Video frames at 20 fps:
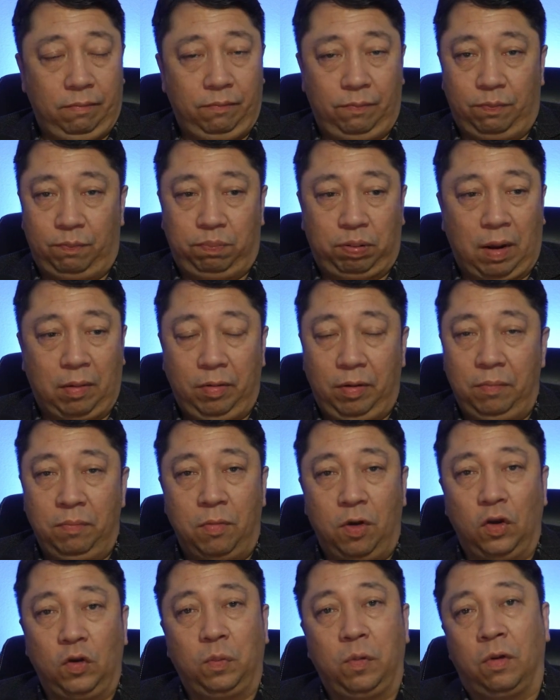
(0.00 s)
Probably
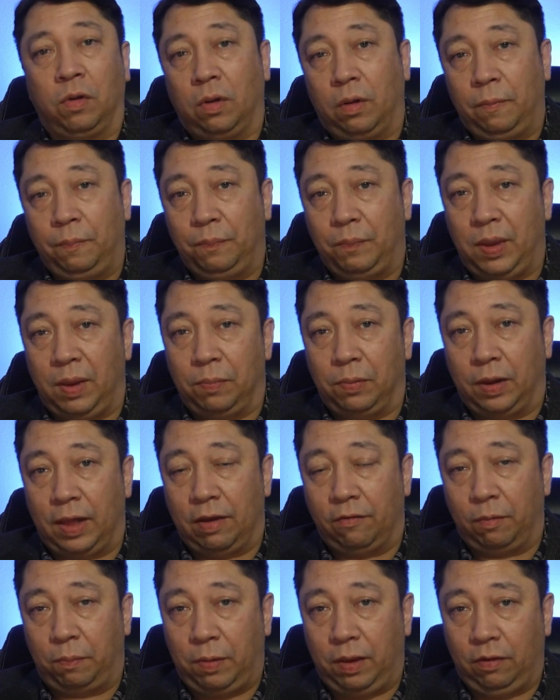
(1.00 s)
multiple people
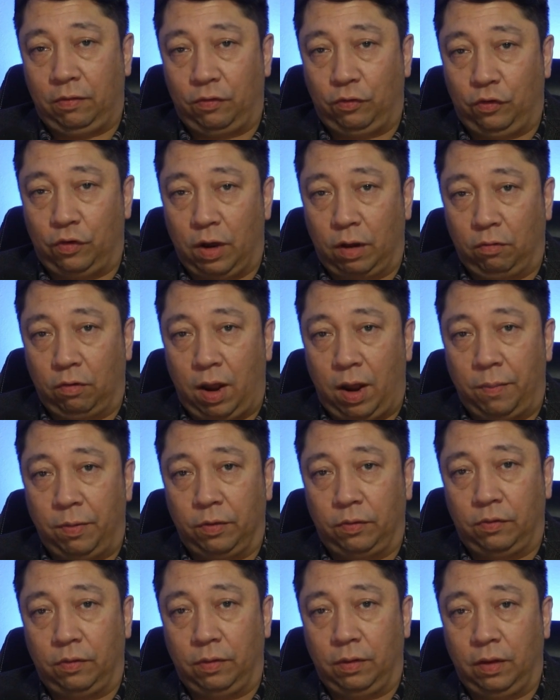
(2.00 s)
have a piece of John
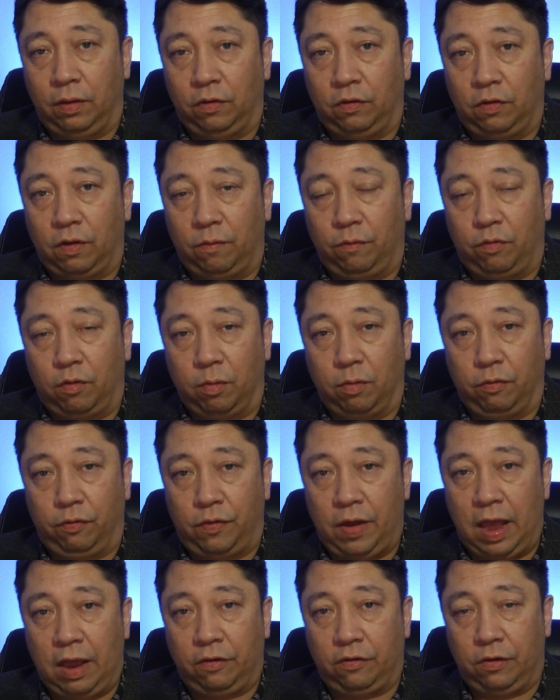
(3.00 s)
Roberts in some form or
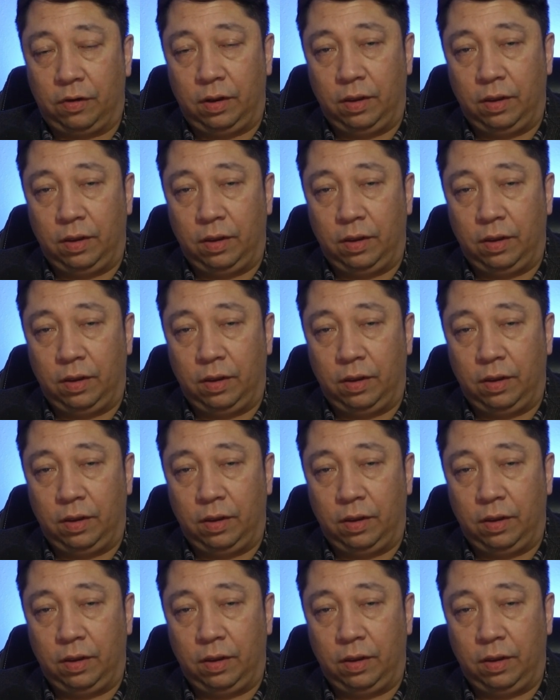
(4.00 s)
fashion.